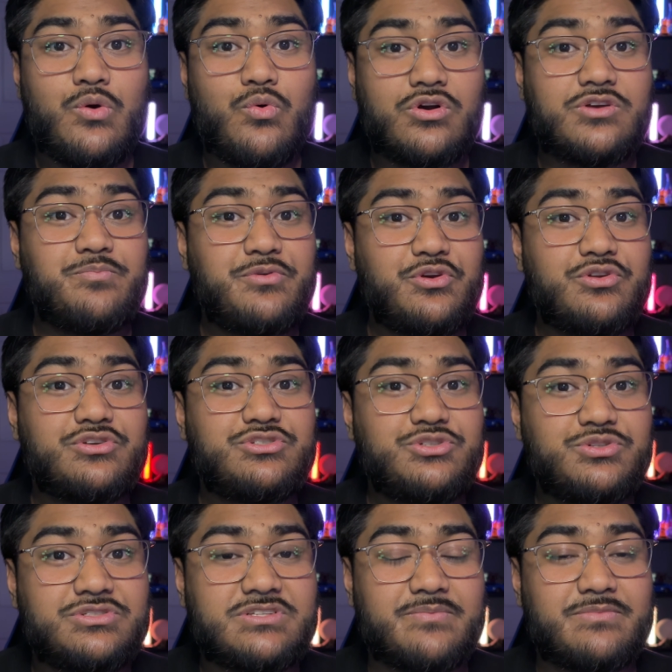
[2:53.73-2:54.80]
Well, computers
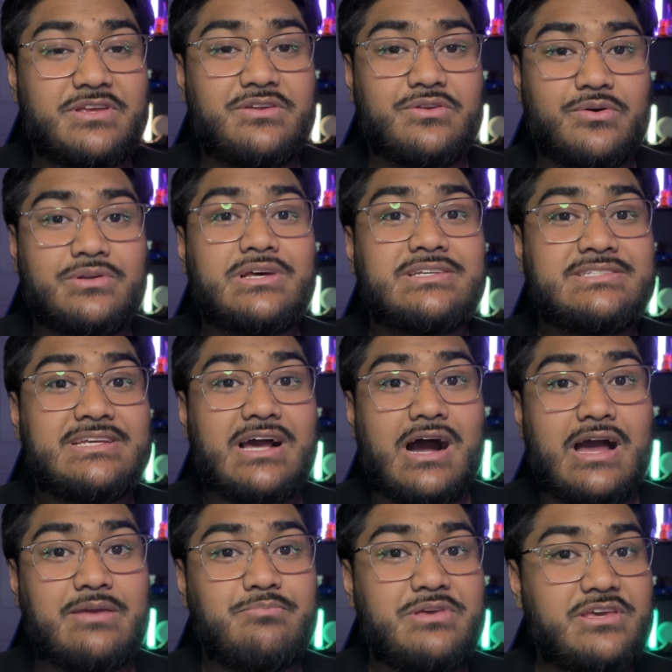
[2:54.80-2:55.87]
use something known as the
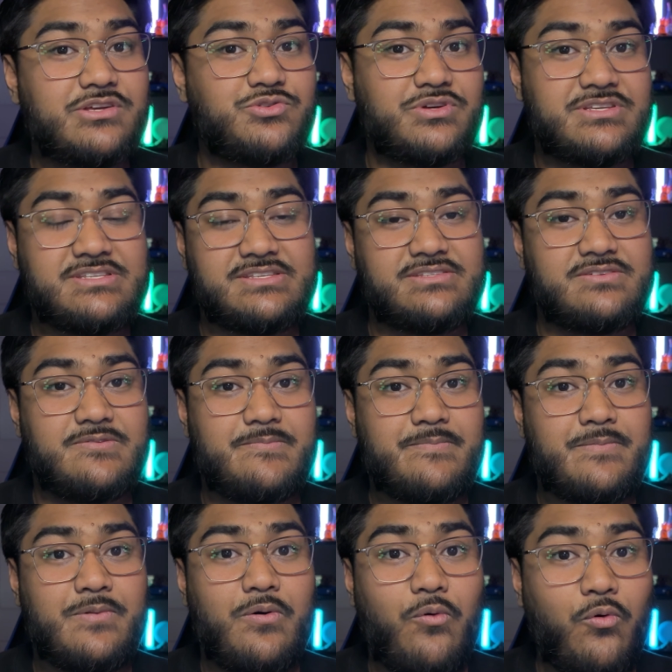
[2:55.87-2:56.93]
IP address system,
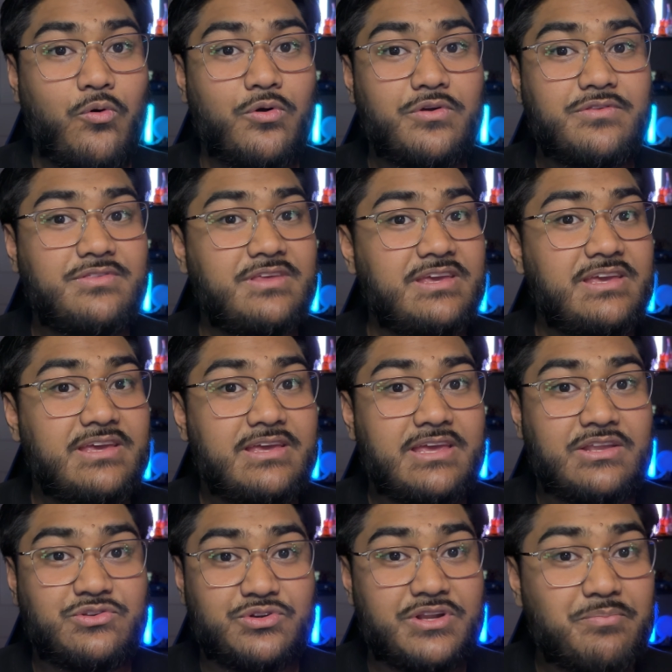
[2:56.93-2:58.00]
or the
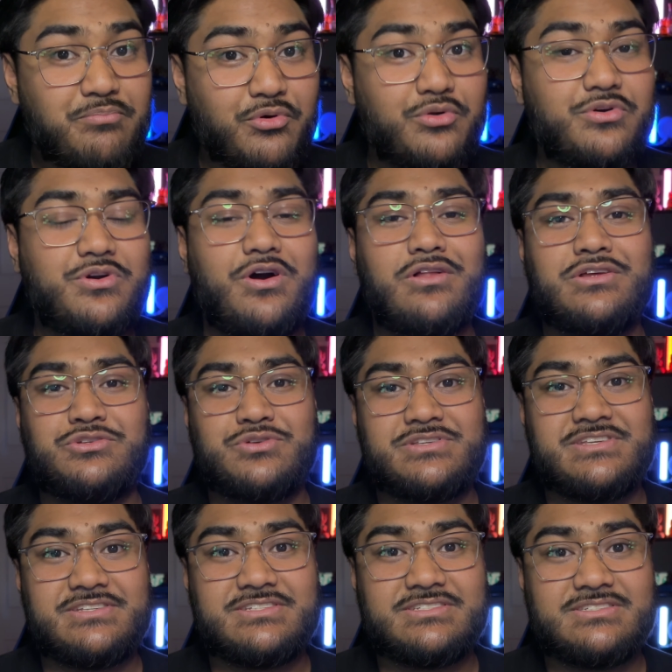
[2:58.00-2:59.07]
Internet Protocol
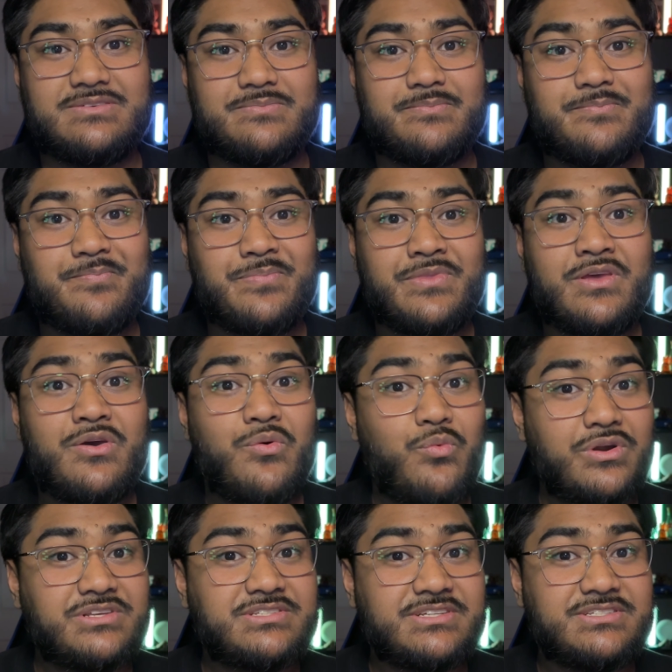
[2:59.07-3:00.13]
Addressing System.
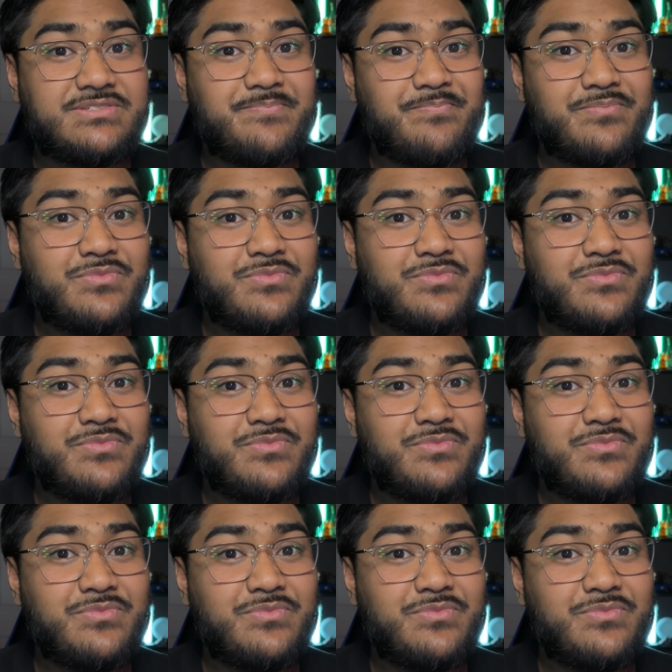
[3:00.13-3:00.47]
What is this?